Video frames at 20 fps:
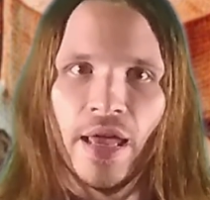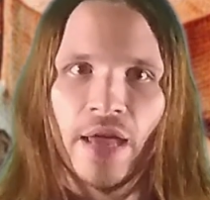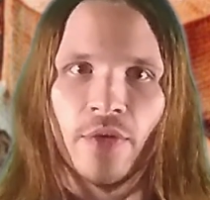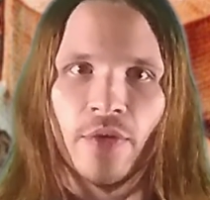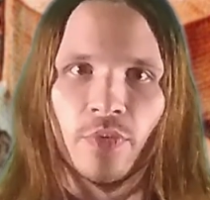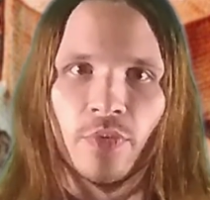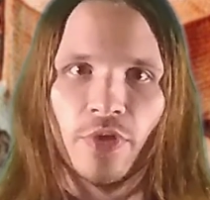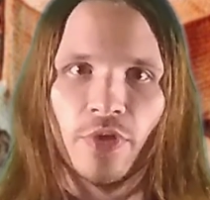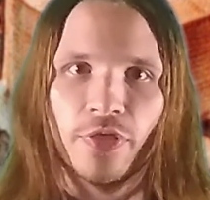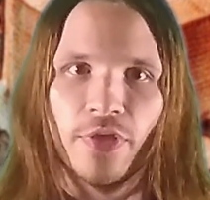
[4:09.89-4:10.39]

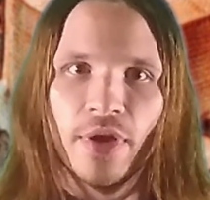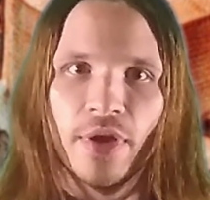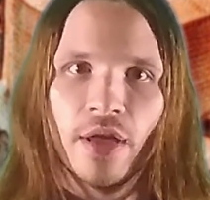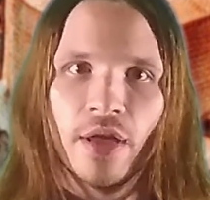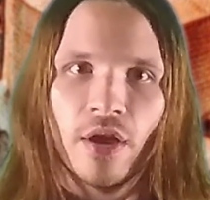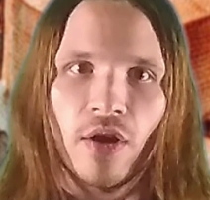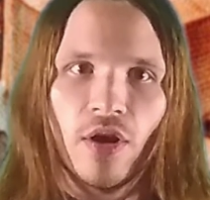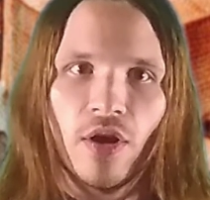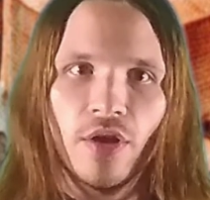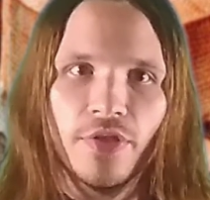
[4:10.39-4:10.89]
and with
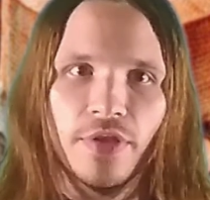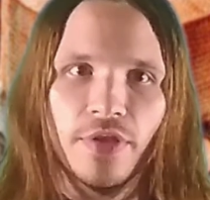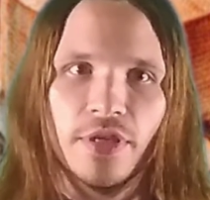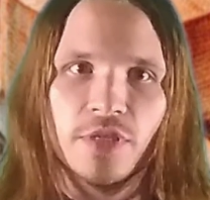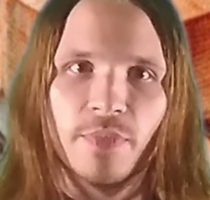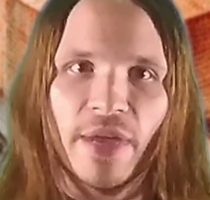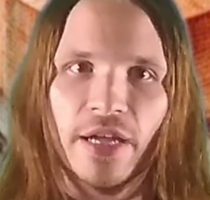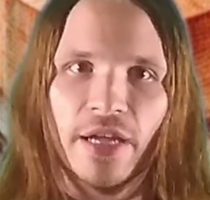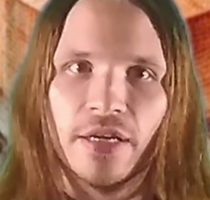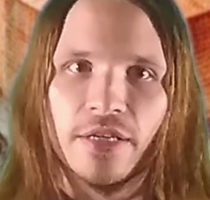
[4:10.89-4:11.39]
all
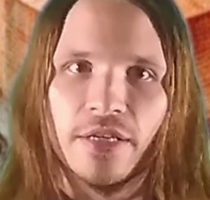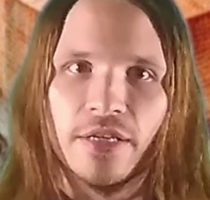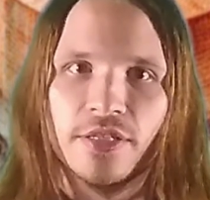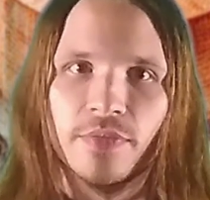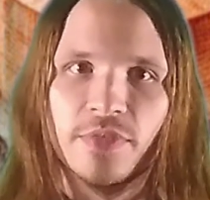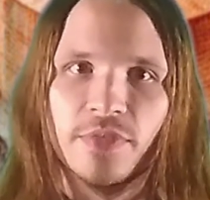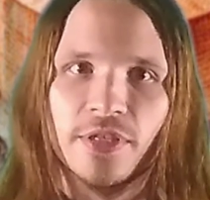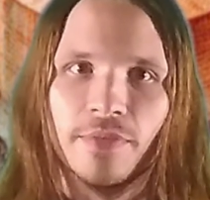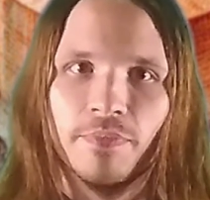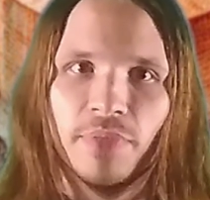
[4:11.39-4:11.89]
these
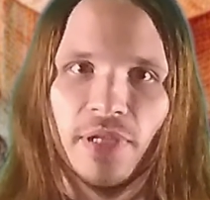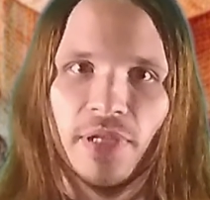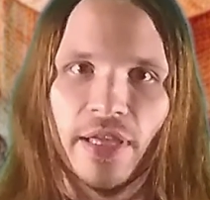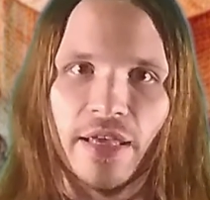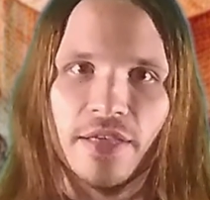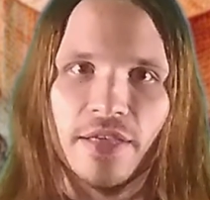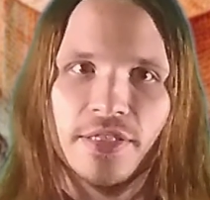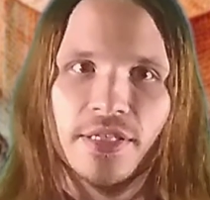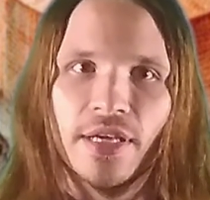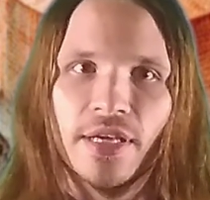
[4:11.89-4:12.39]
mechanisms in
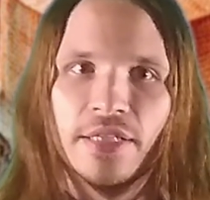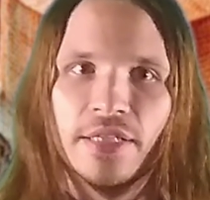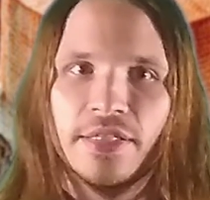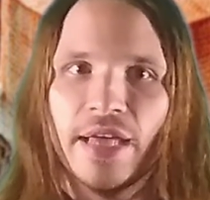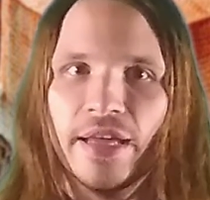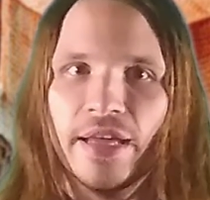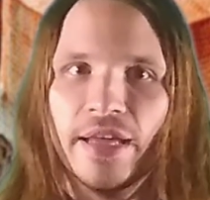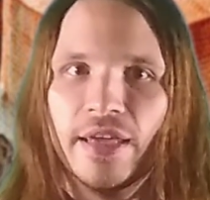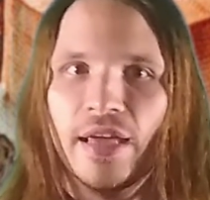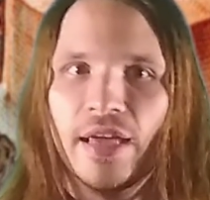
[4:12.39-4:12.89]
place,
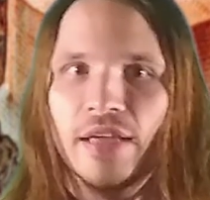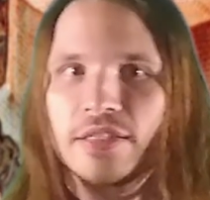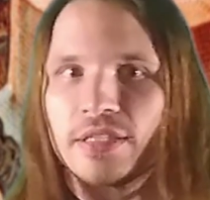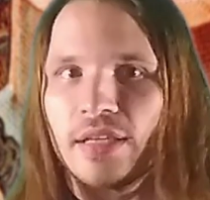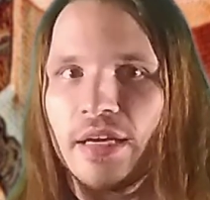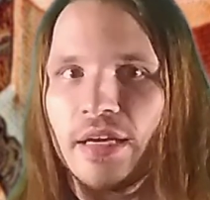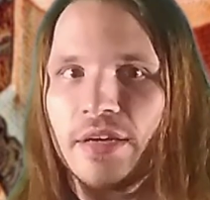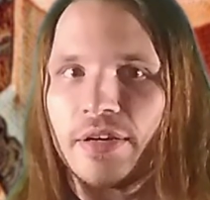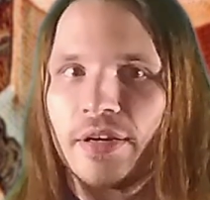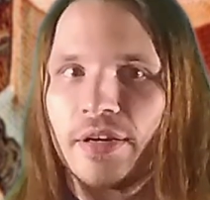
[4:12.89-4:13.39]
decades
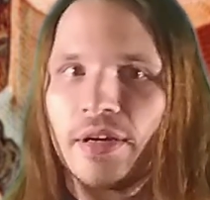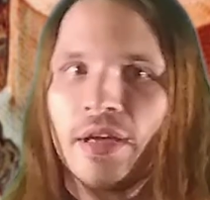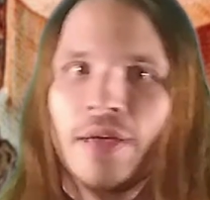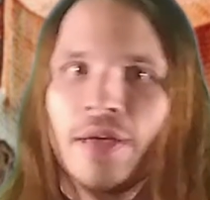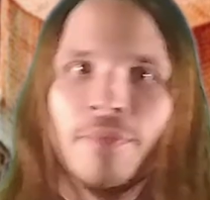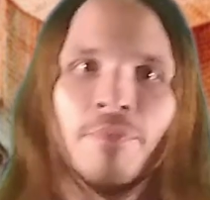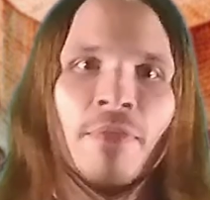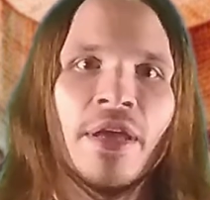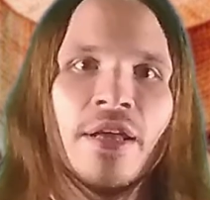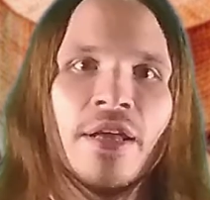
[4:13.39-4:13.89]
later,
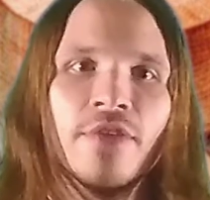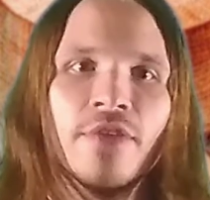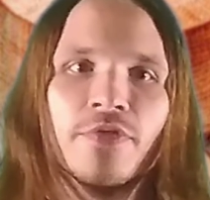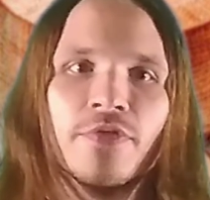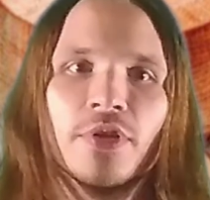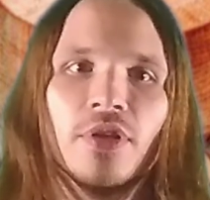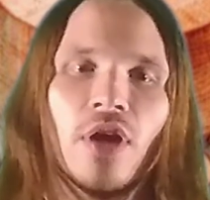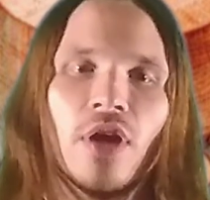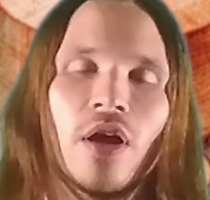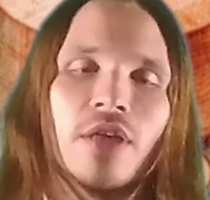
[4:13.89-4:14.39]
many of the
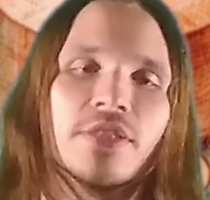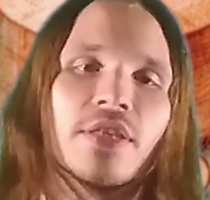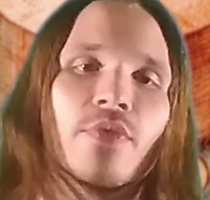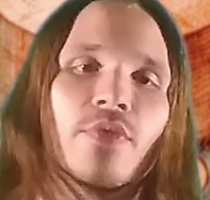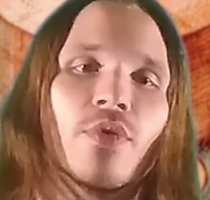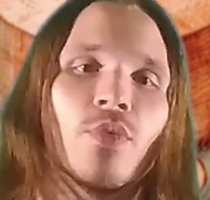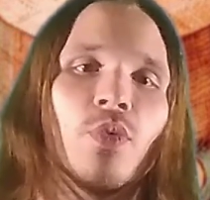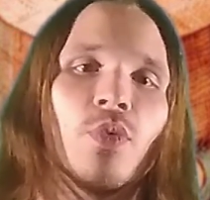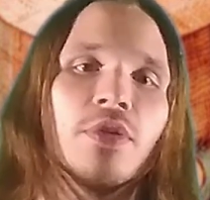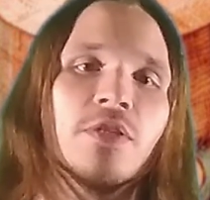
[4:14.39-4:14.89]
laws that
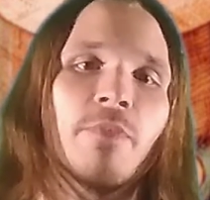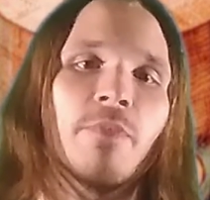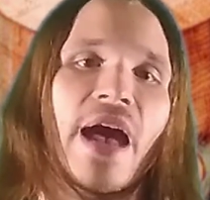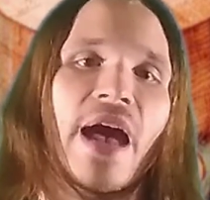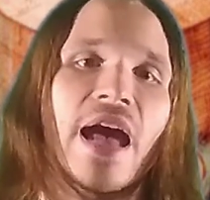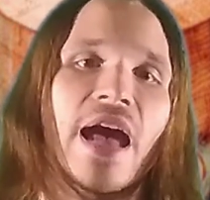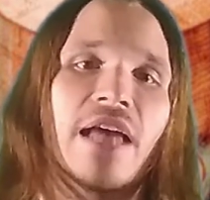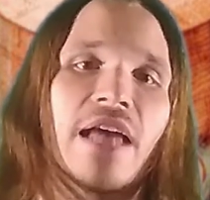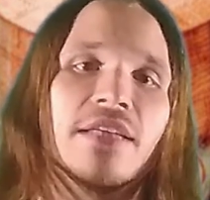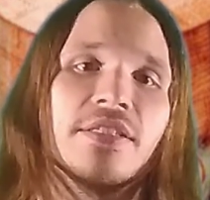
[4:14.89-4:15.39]
were once
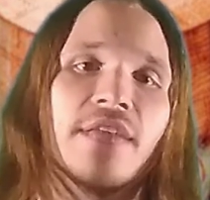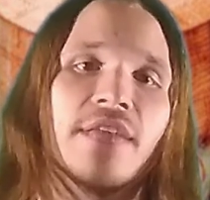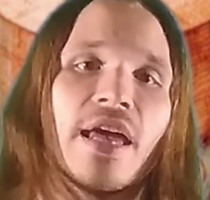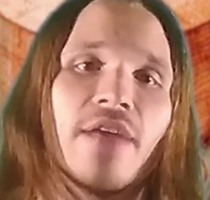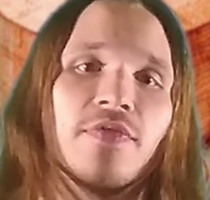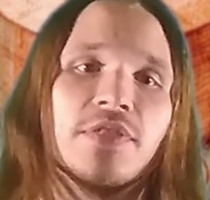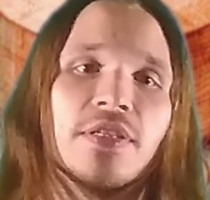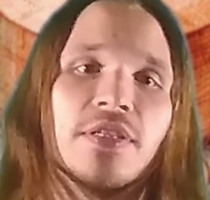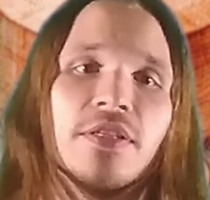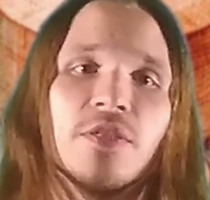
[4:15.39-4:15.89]
passed
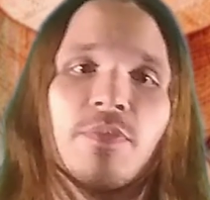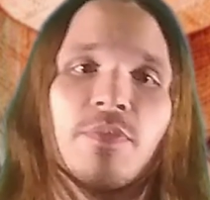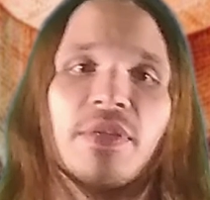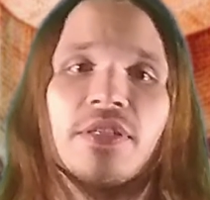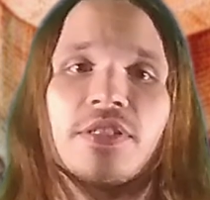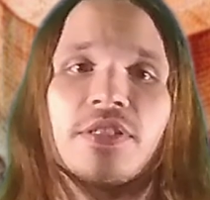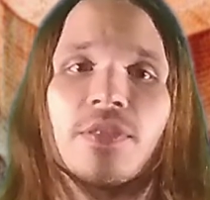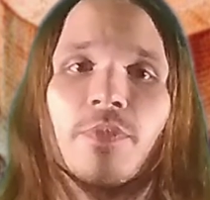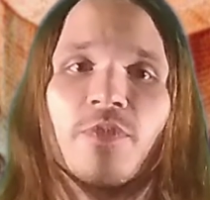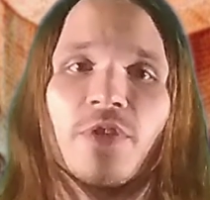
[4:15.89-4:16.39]
have since been
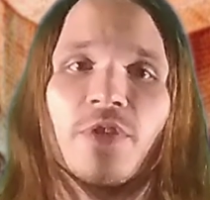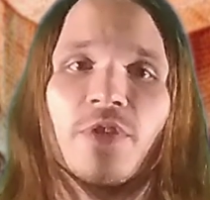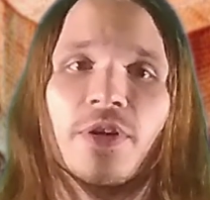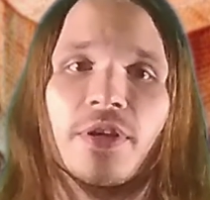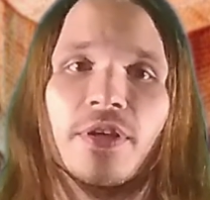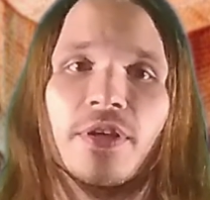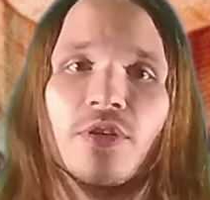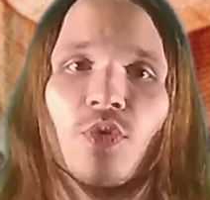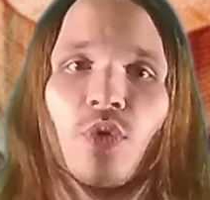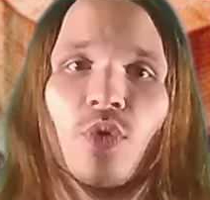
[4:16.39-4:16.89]

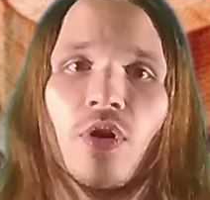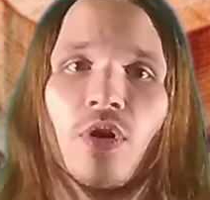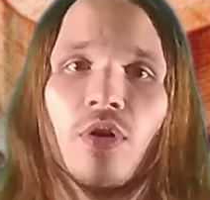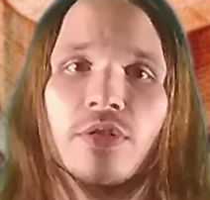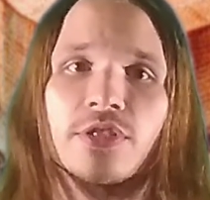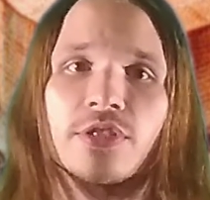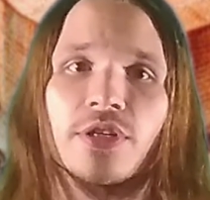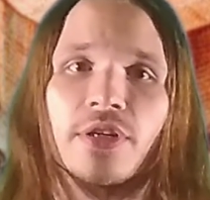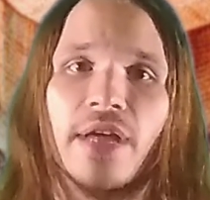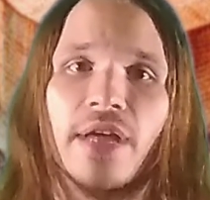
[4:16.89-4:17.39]
subverted or
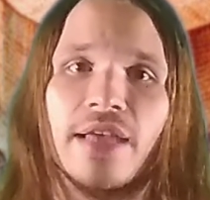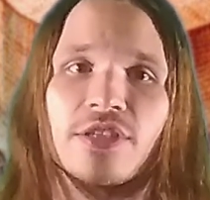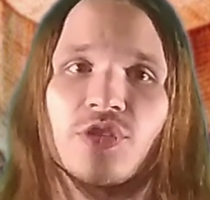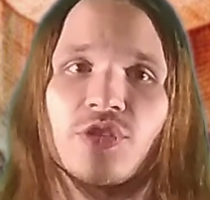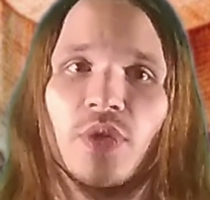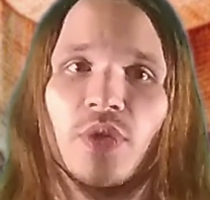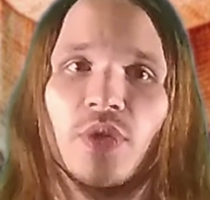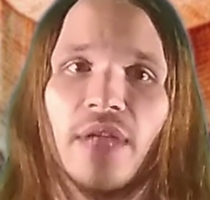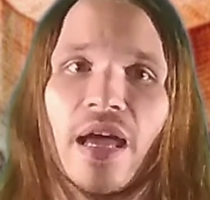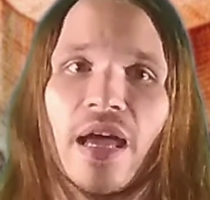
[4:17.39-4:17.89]
altered as
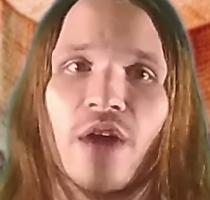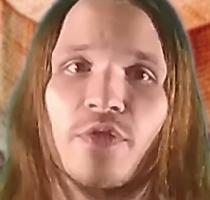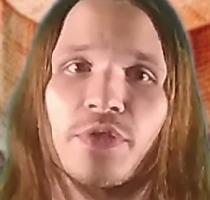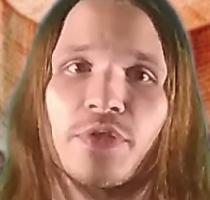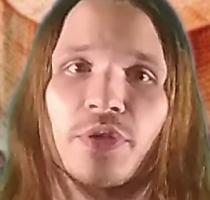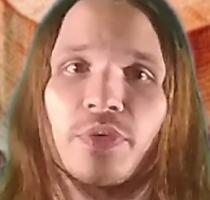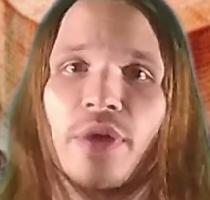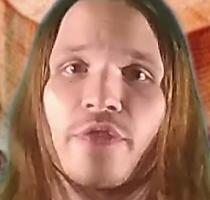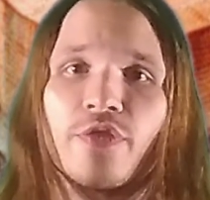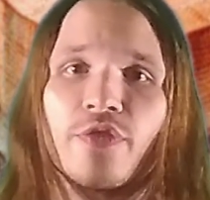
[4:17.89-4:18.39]
to allow for the
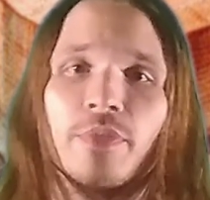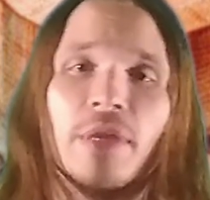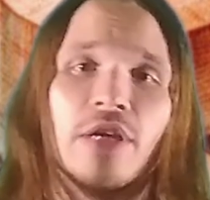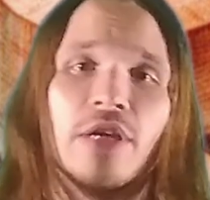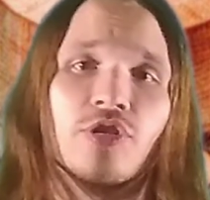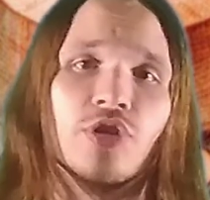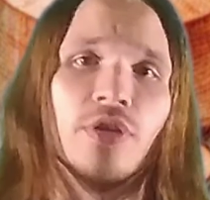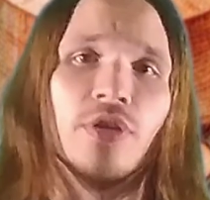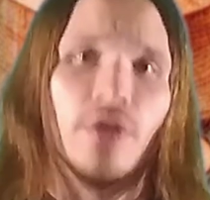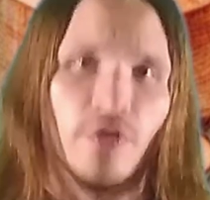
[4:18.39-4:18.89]
reformation